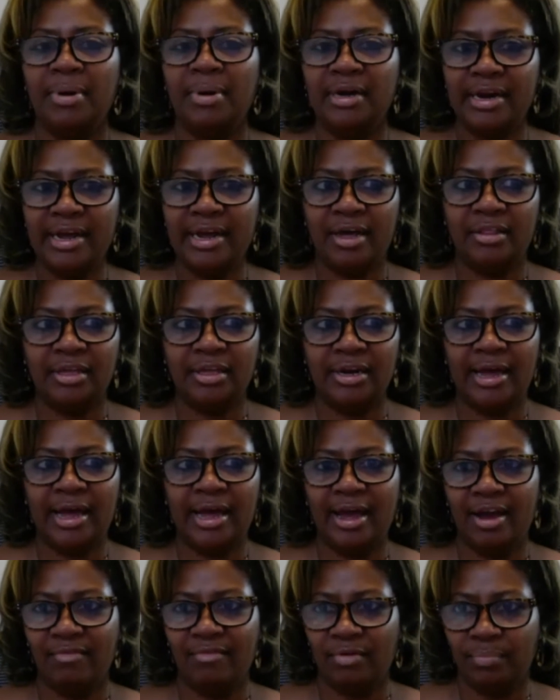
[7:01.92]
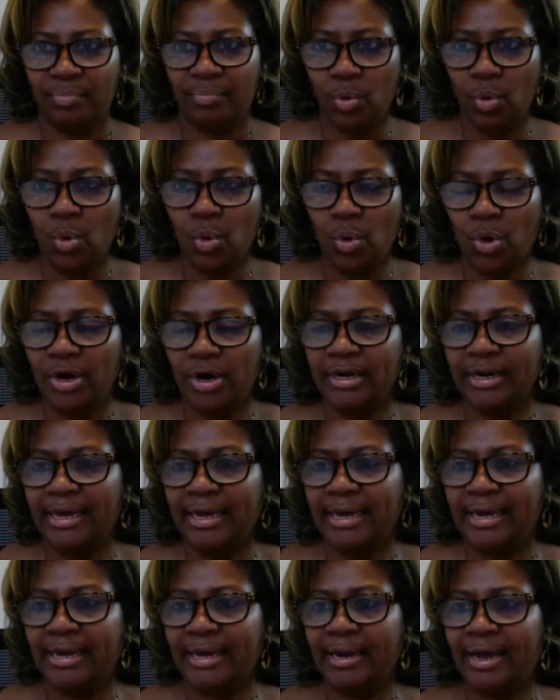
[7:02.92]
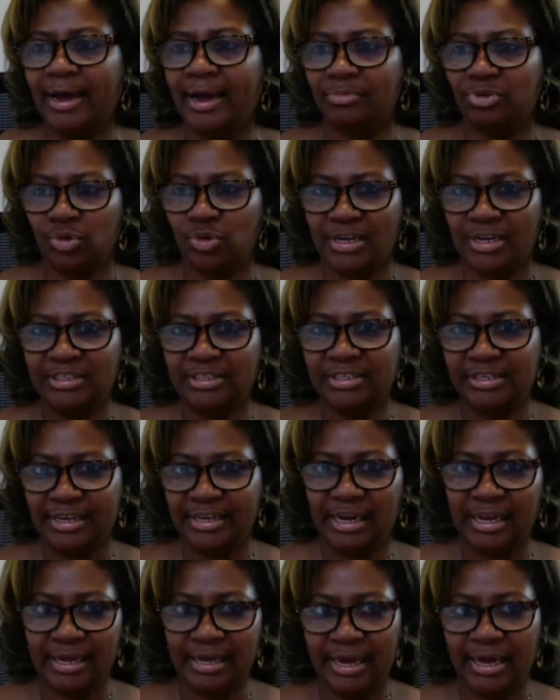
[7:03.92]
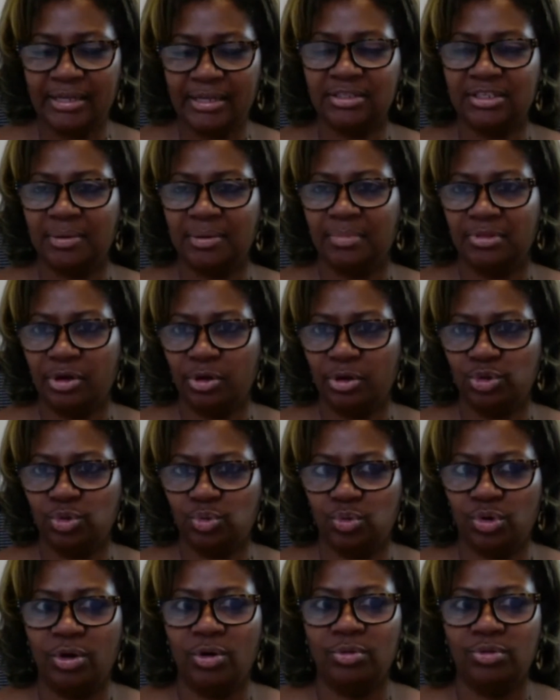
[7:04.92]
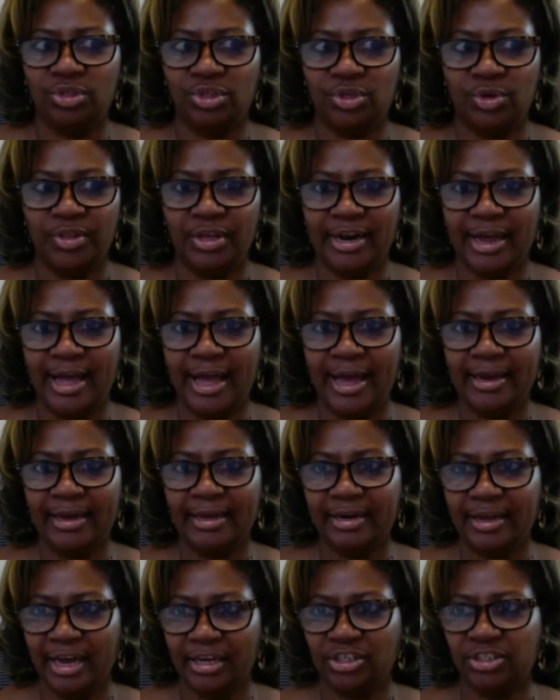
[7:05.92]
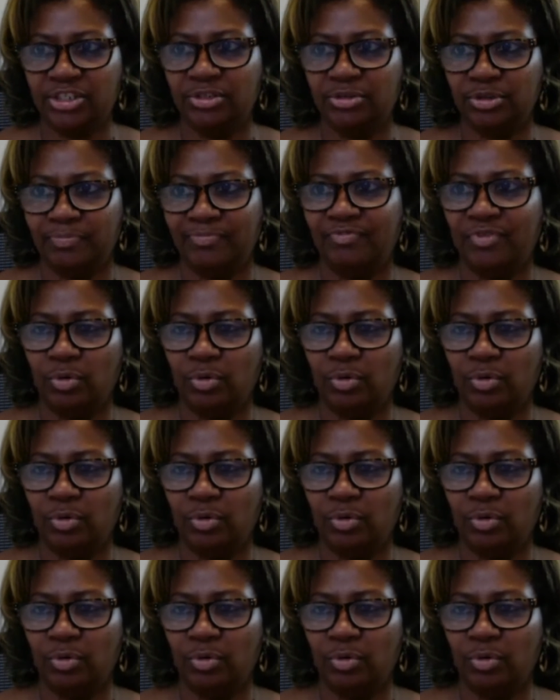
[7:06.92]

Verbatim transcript: But now that I have a board and I'm trying to delegate some of those roles so that I can actually